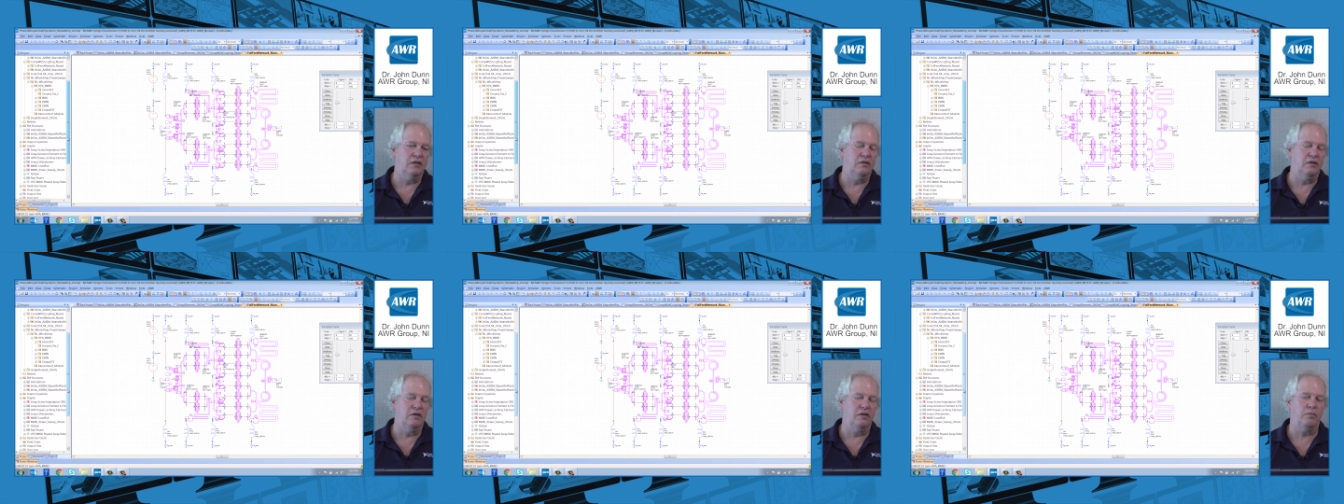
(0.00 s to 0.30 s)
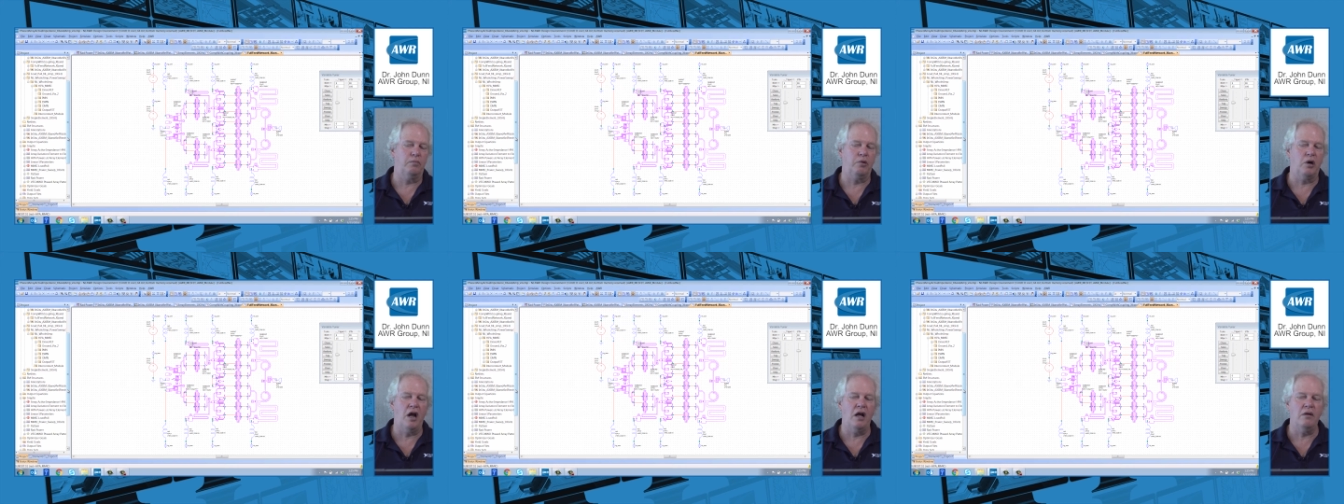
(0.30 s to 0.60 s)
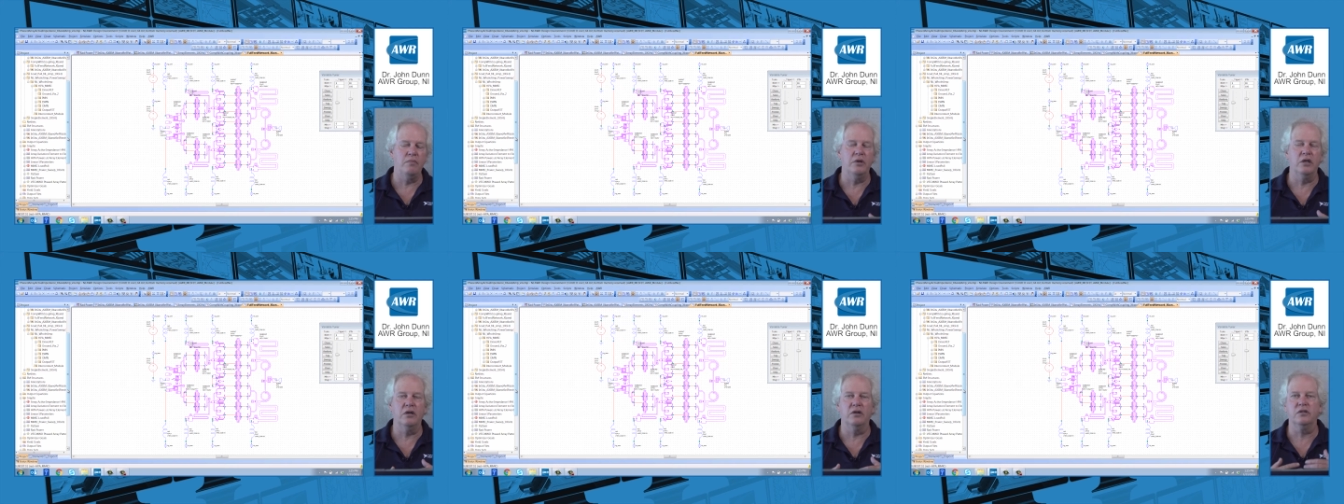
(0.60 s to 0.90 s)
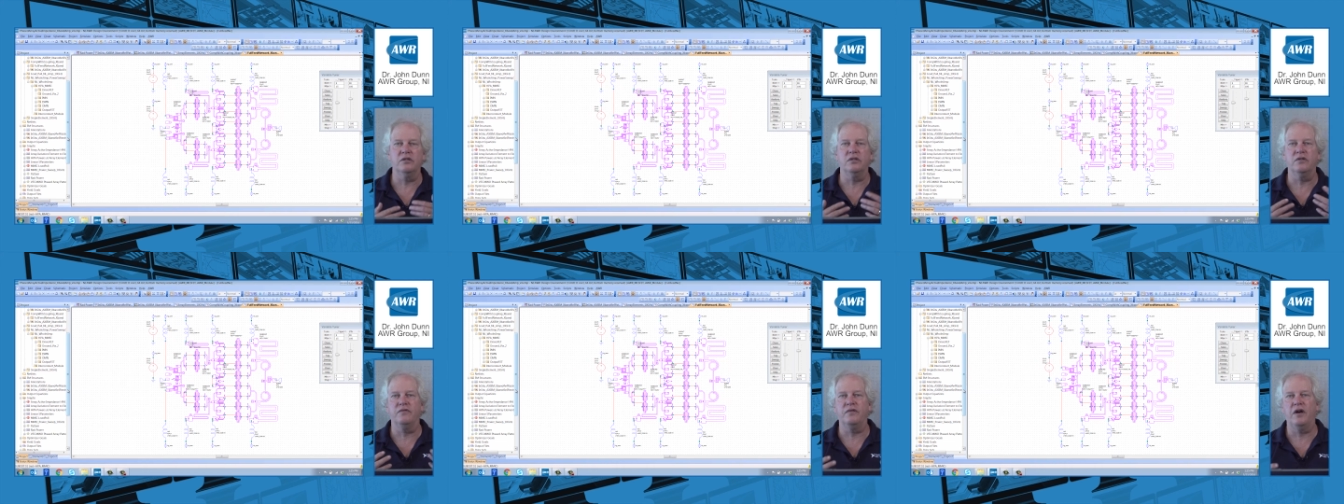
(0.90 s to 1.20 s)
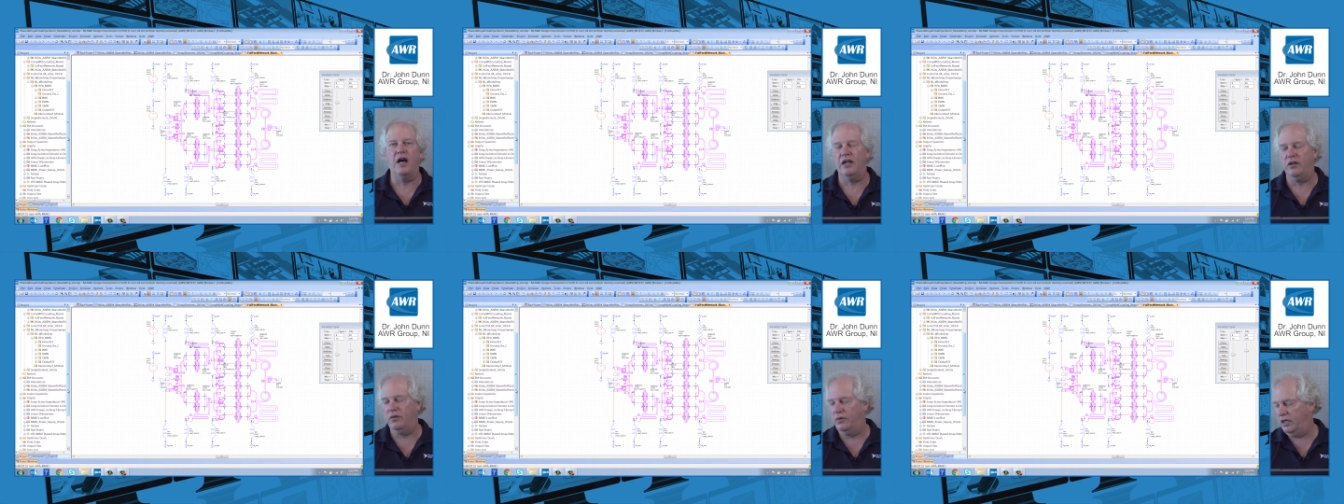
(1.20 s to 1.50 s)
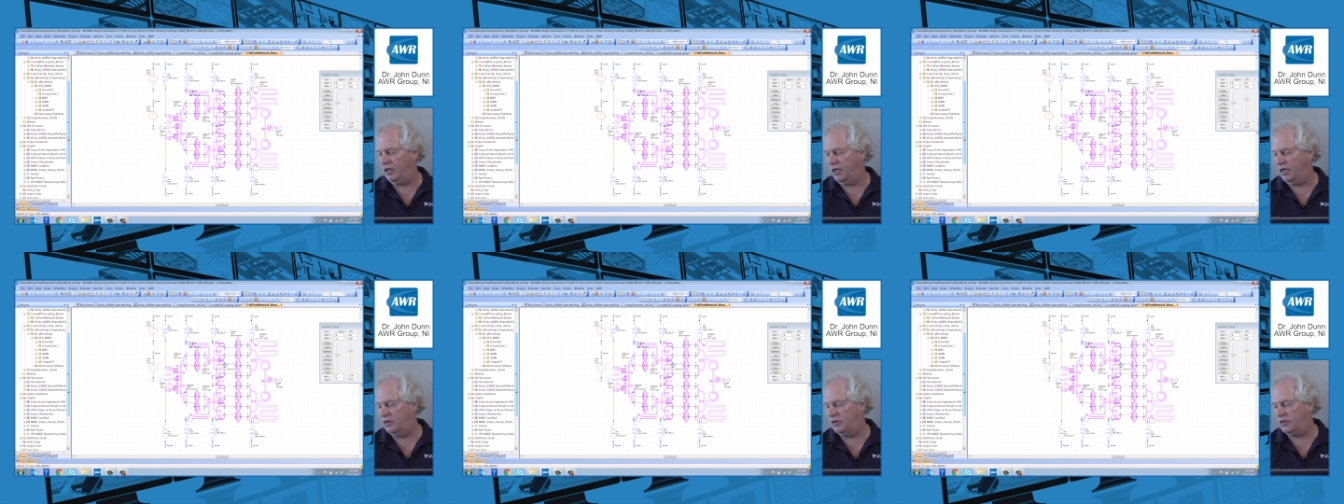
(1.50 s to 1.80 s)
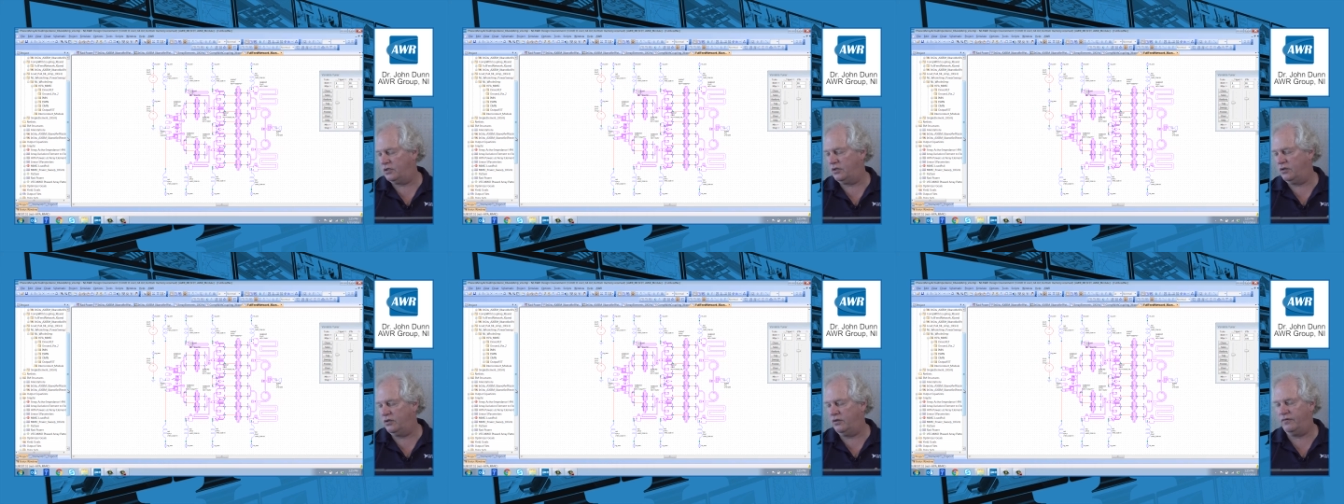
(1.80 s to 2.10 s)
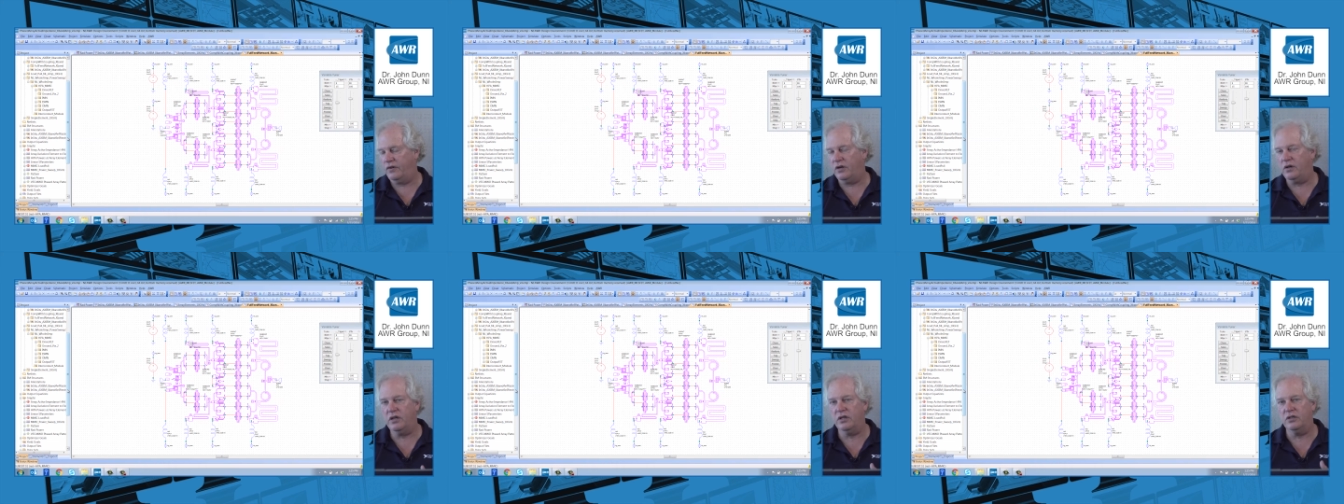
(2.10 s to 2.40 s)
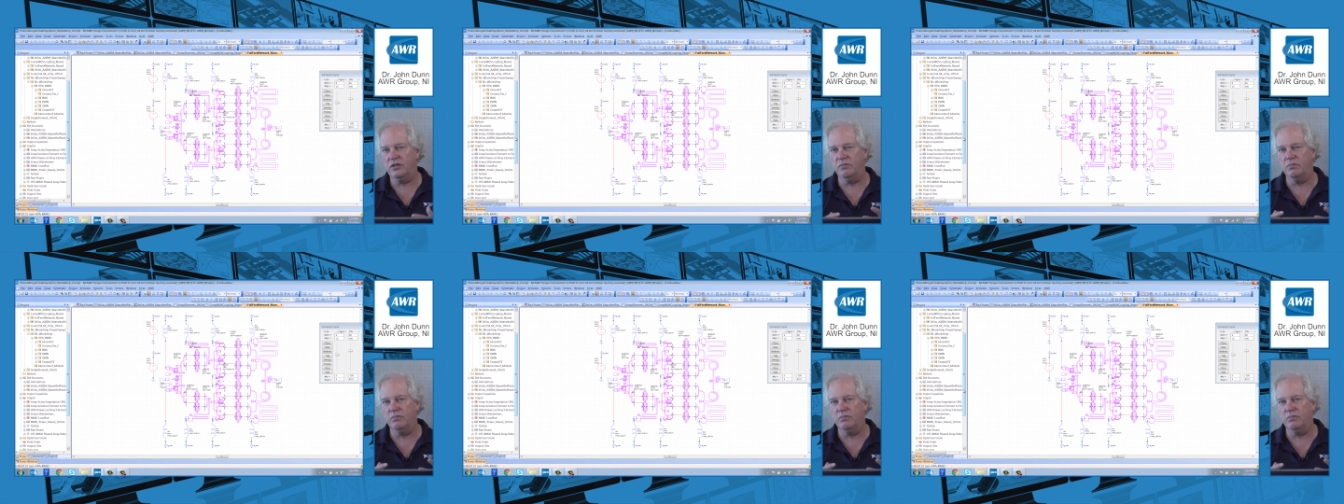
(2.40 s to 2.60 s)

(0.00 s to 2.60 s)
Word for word: the problem here is the following, is so the various